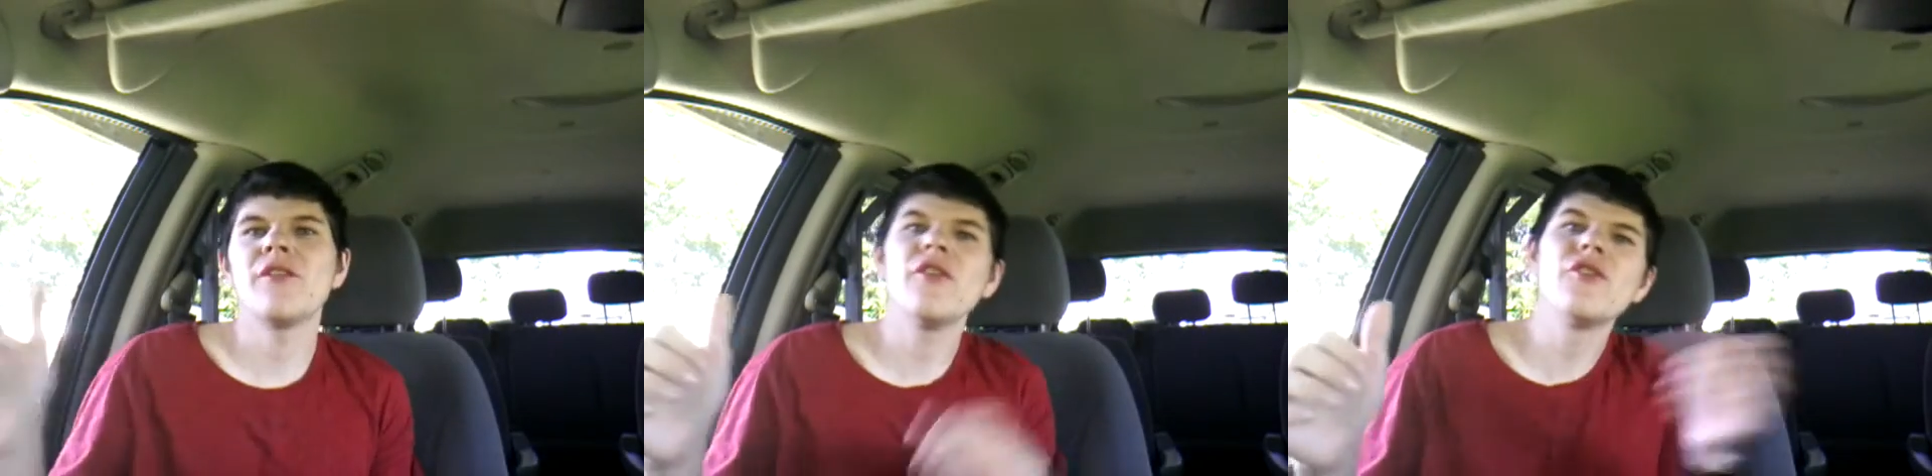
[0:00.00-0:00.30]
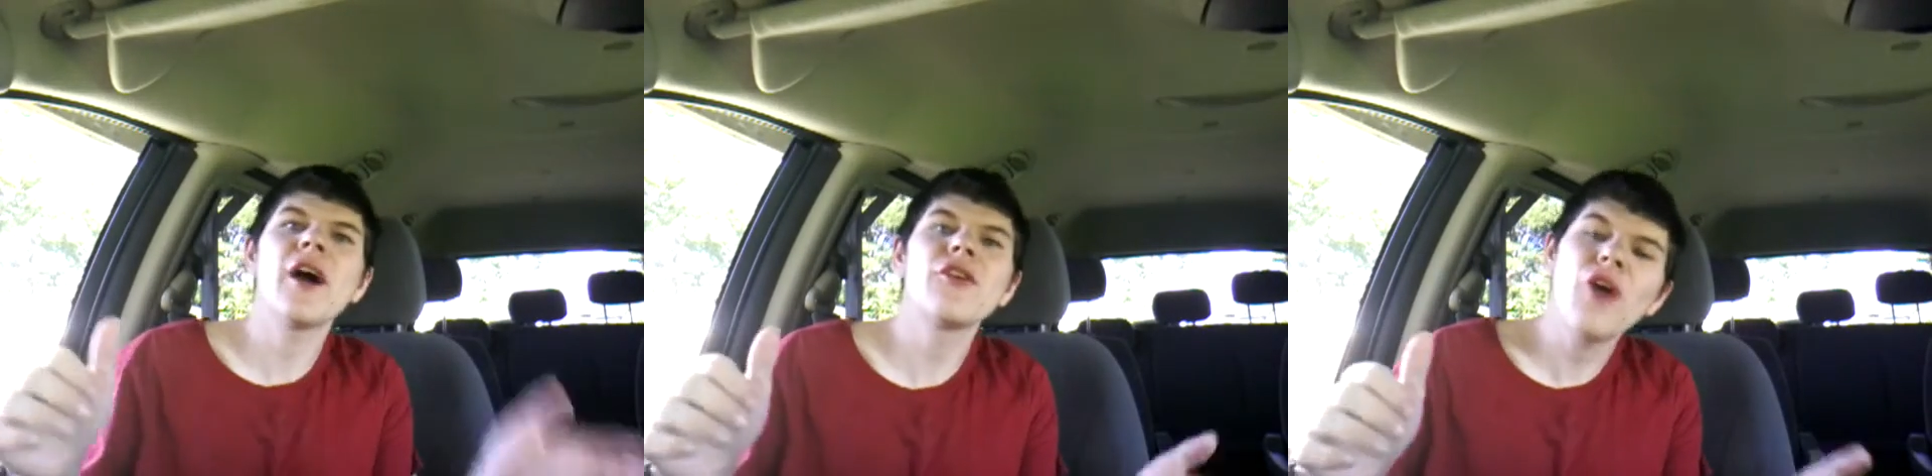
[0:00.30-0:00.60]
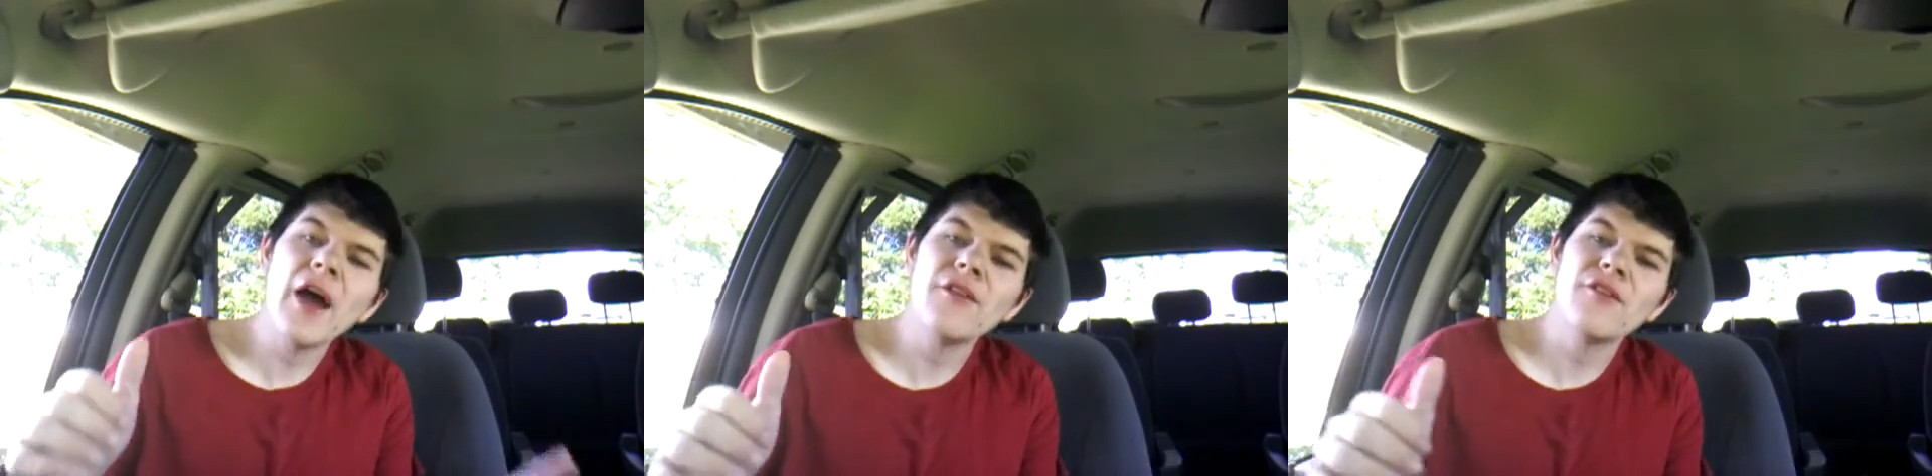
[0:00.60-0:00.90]
Then your
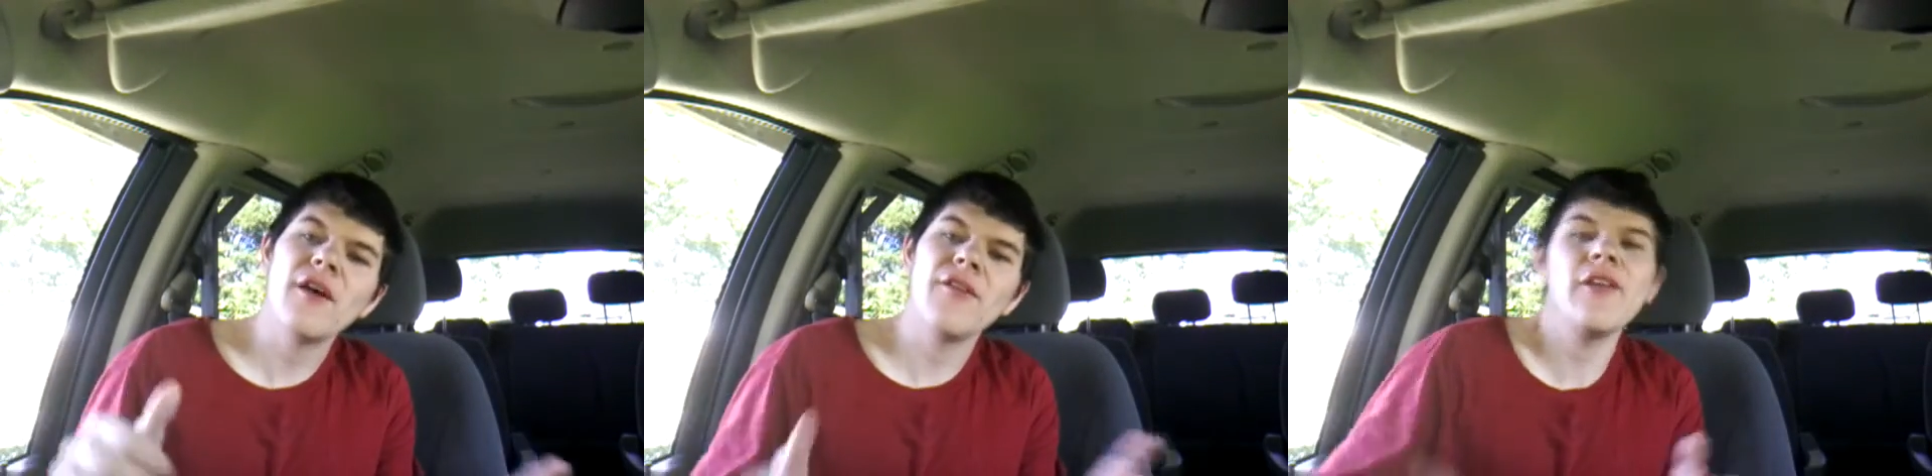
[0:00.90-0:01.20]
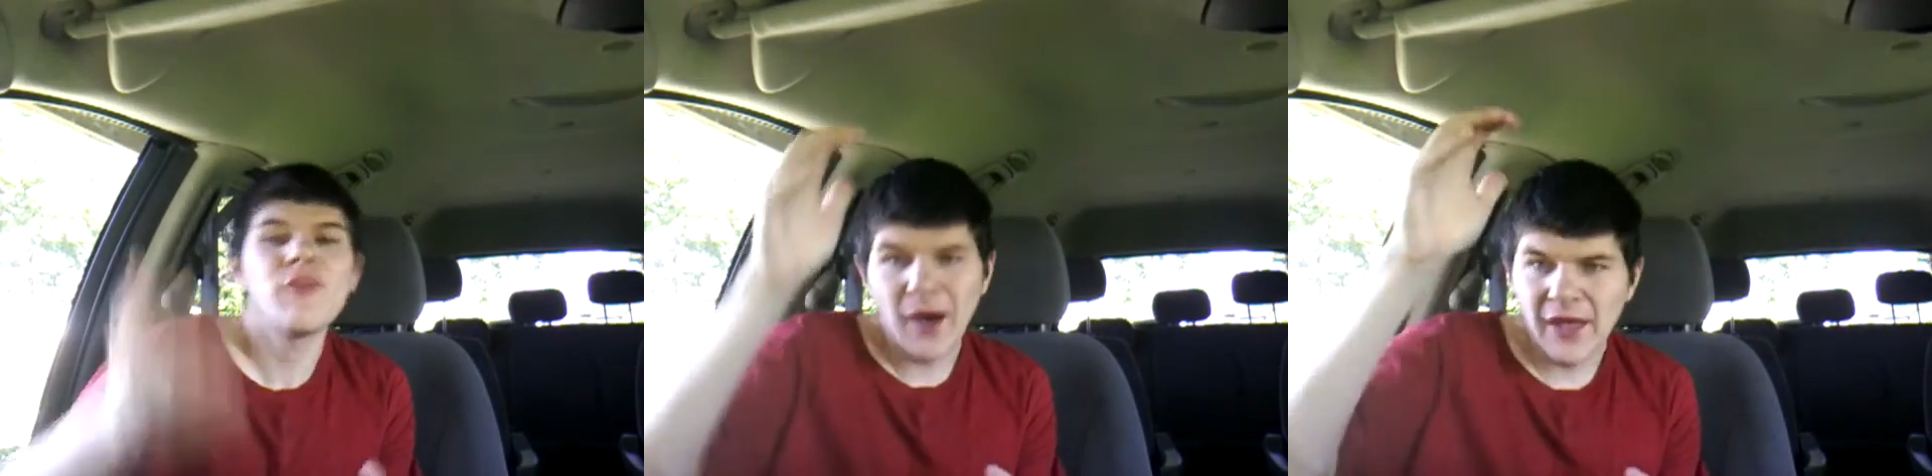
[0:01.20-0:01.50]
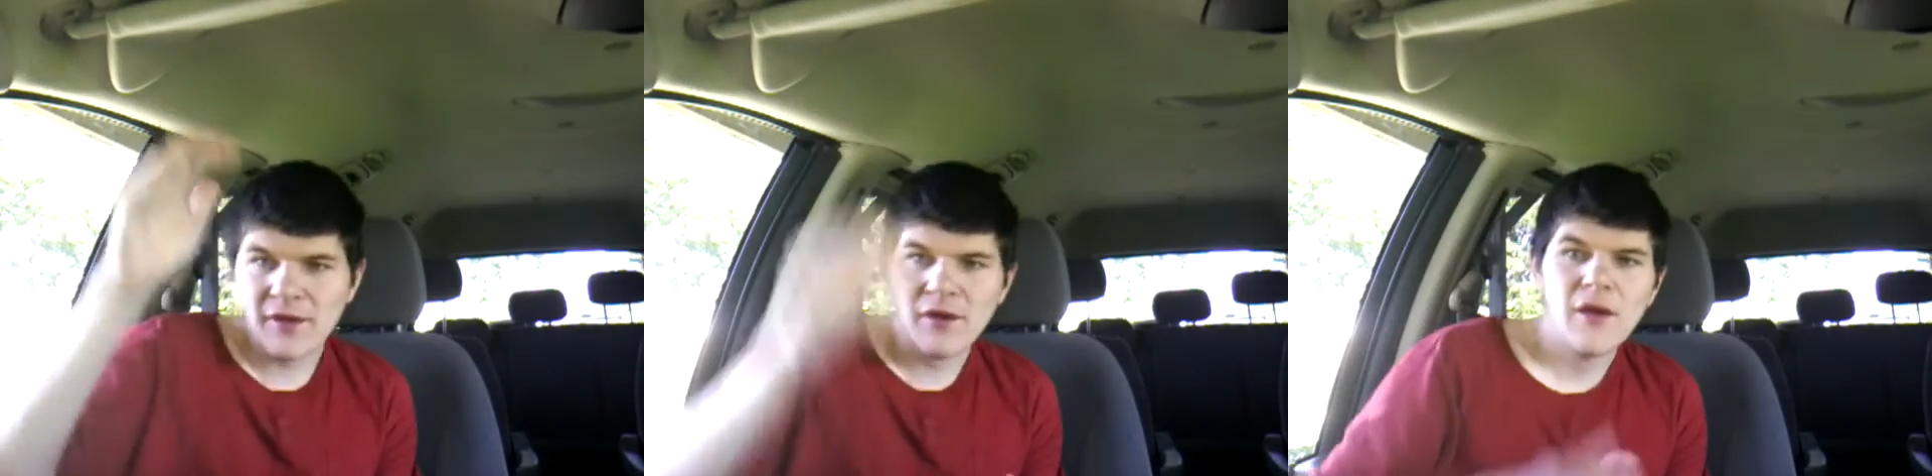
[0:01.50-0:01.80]
nitrites, and they
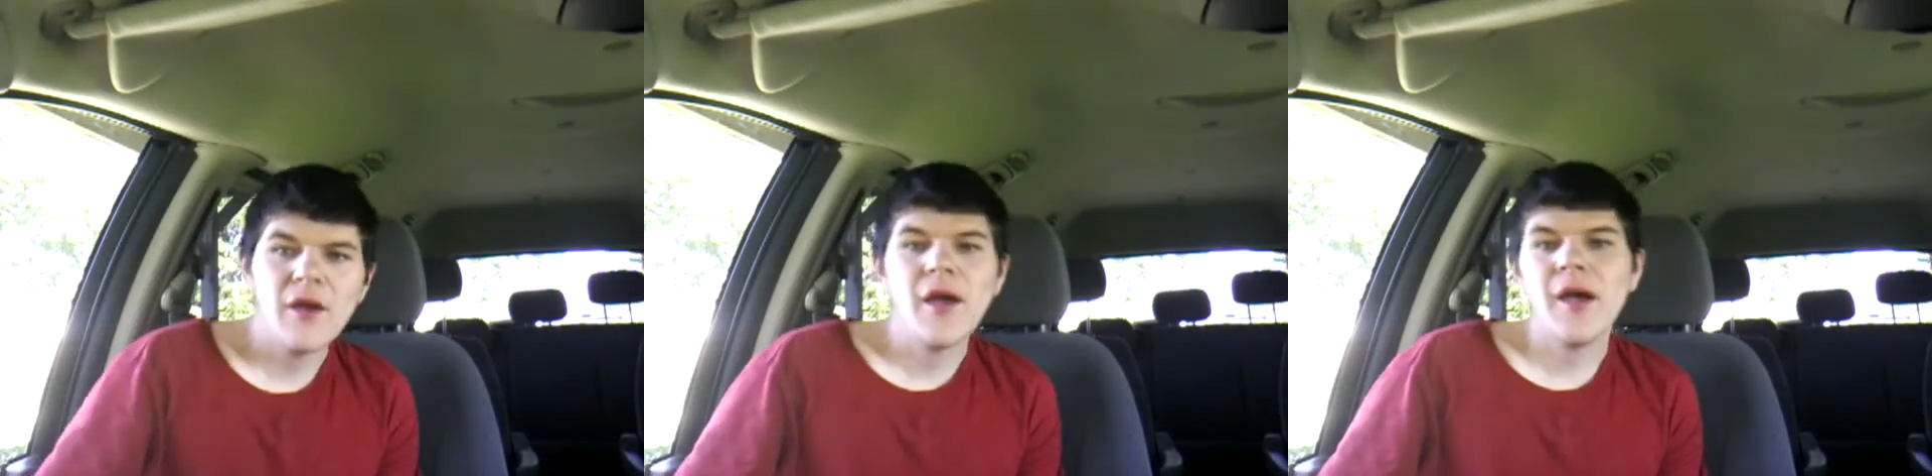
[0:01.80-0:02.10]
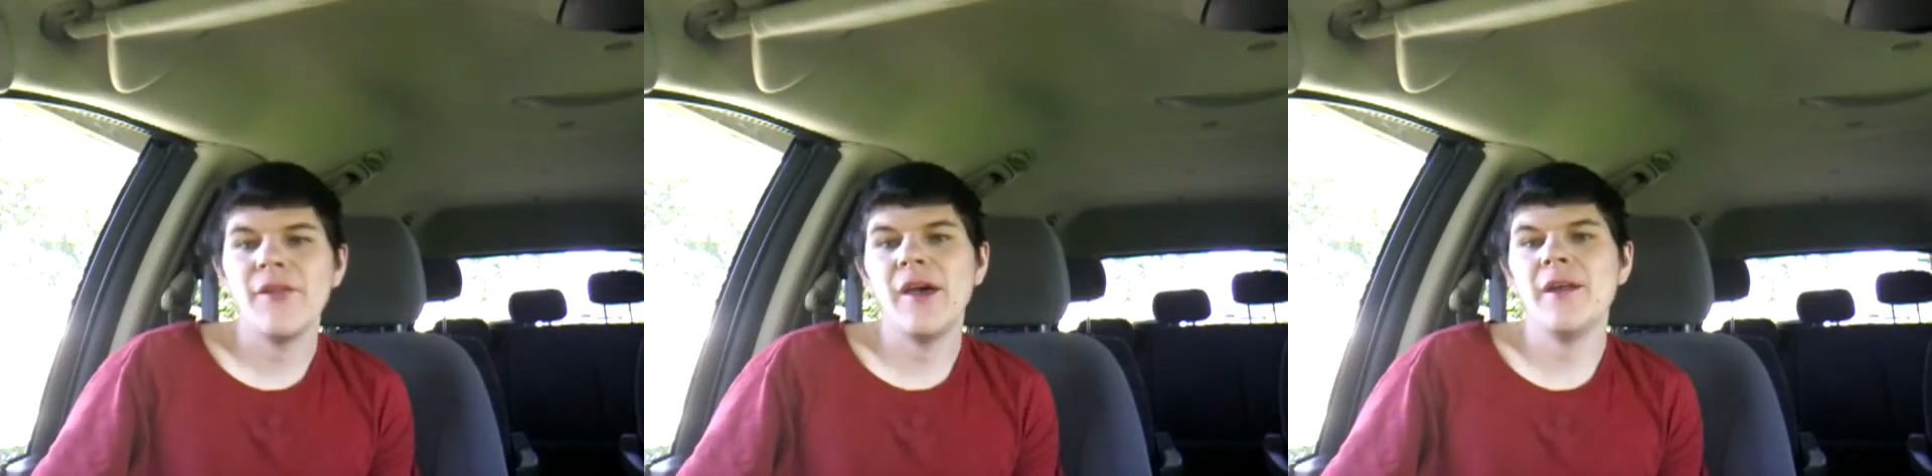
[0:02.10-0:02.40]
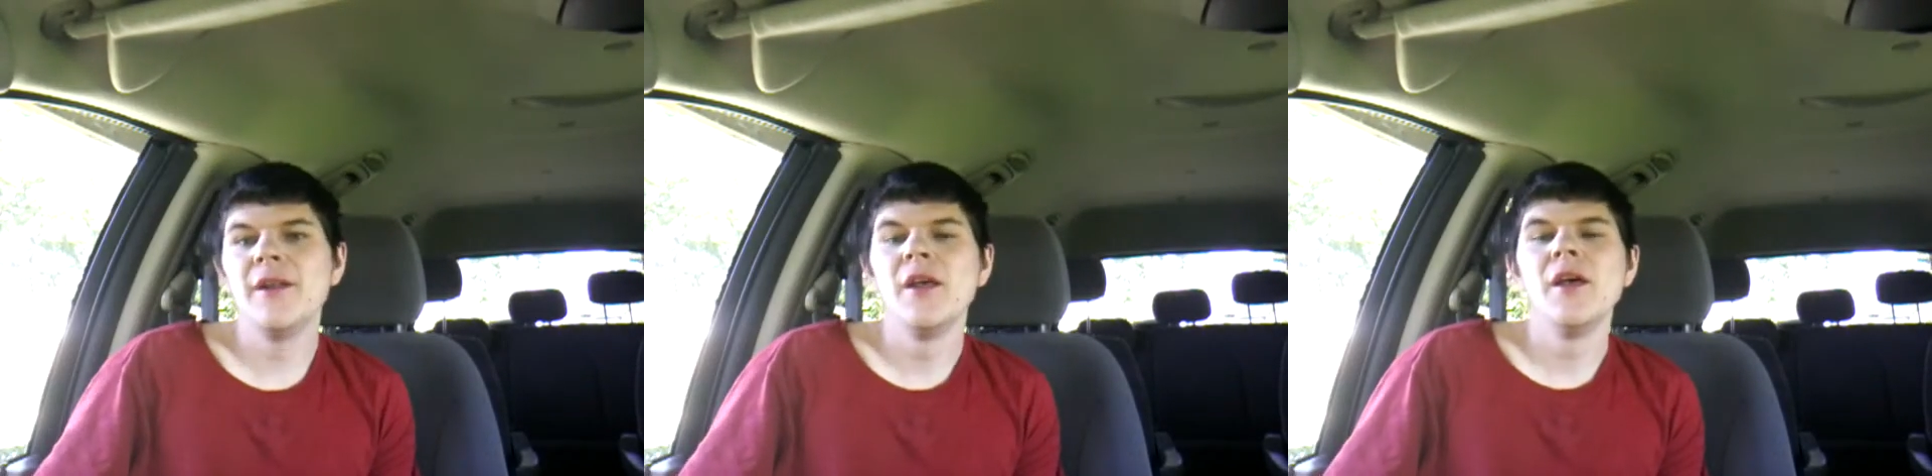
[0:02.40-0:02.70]
spike, and
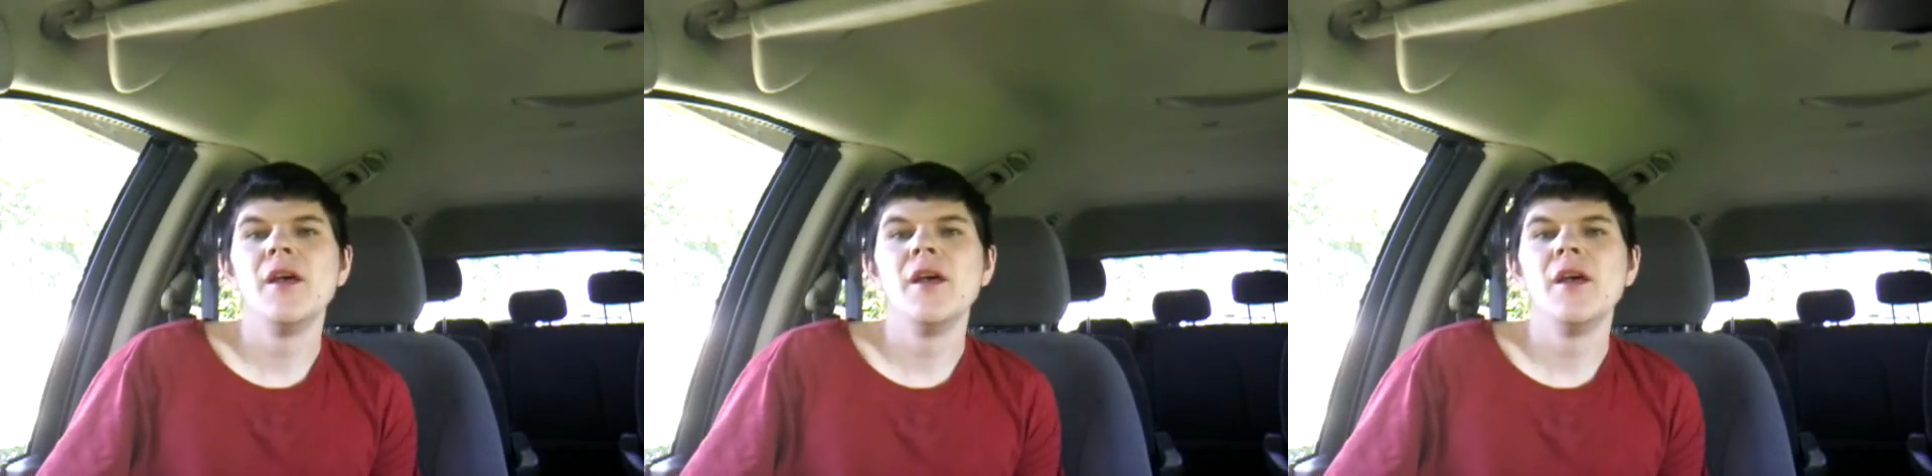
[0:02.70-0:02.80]
then